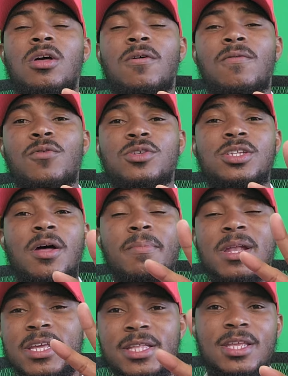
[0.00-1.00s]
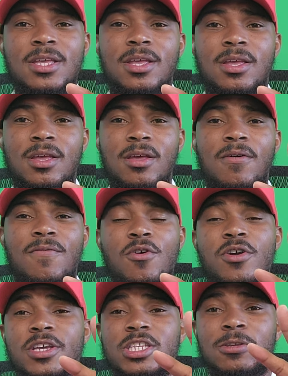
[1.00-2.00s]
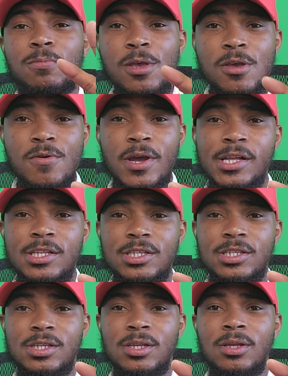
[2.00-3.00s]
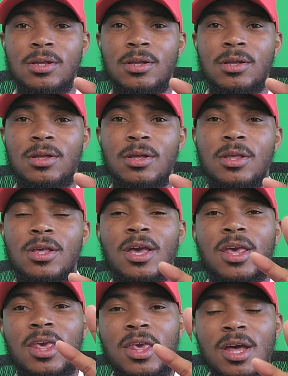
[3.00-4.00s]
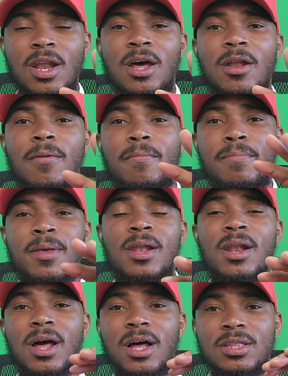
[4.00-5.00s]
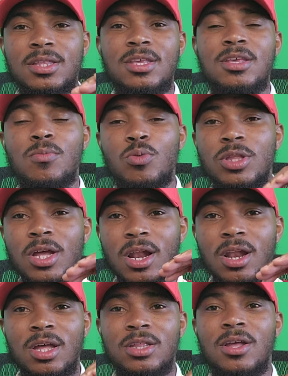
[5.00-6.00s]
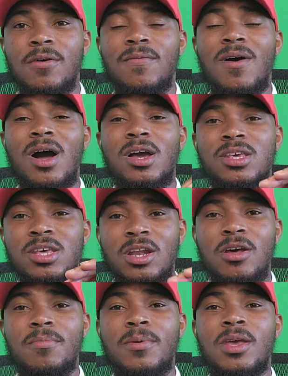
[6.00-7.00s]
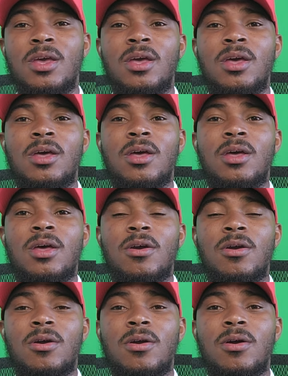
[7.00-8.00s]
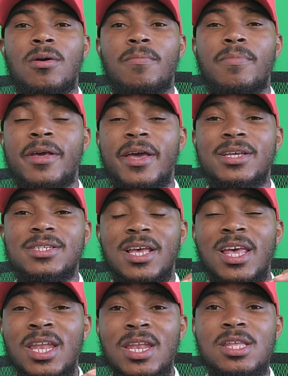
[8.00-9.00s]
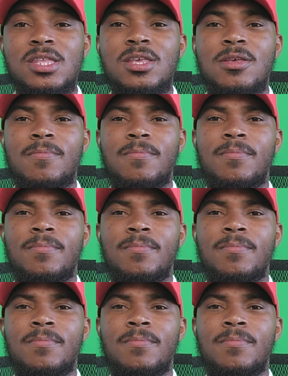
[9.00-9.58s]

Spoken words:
For stability, for experience. You cannot build a team with a lot of academy players in the team.